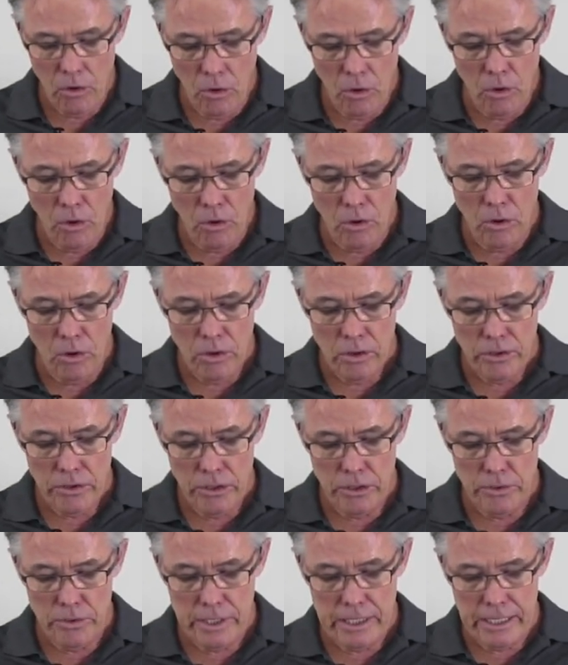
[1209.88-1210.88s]
or
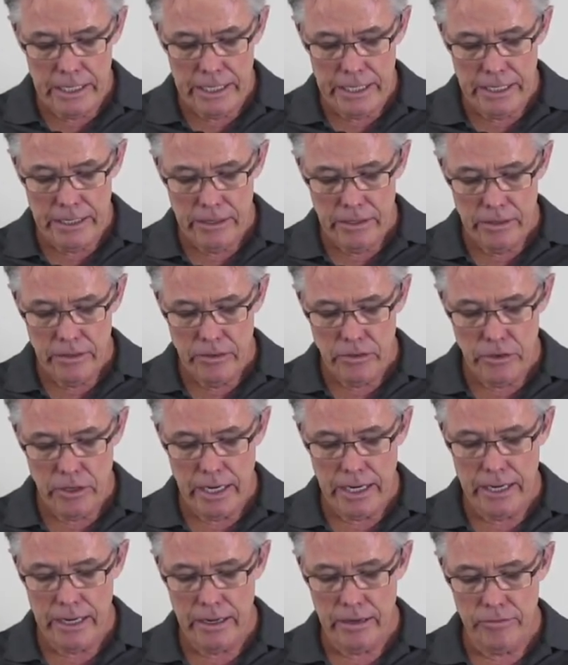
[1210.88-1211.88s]
you would need
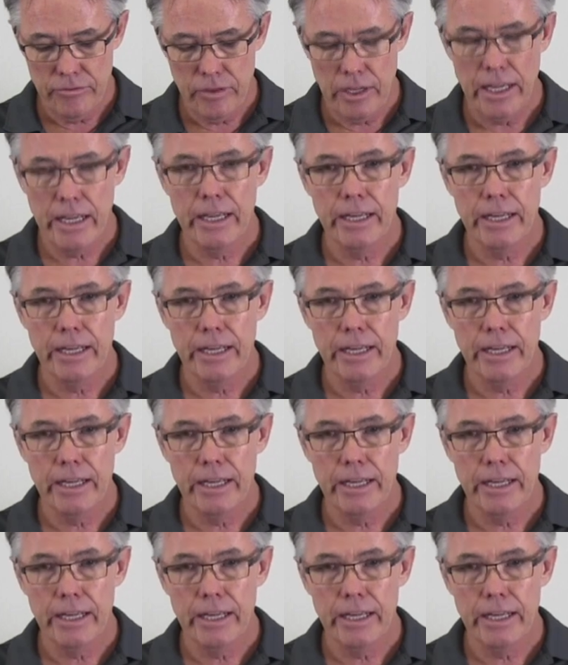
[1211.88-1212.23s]
to have